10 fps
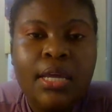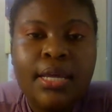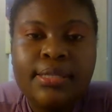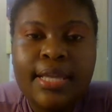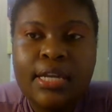
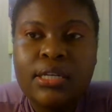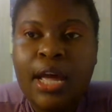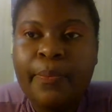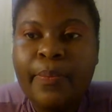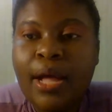is that
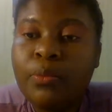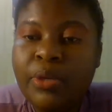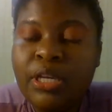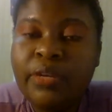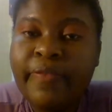um, I'll
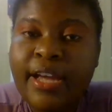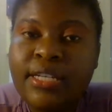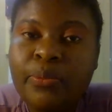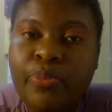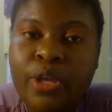be
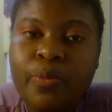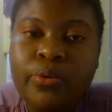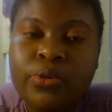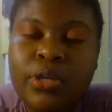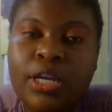inviting
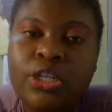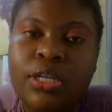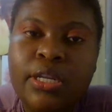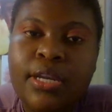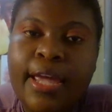people to
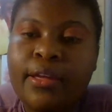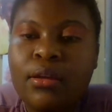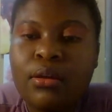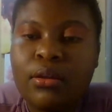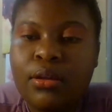actually like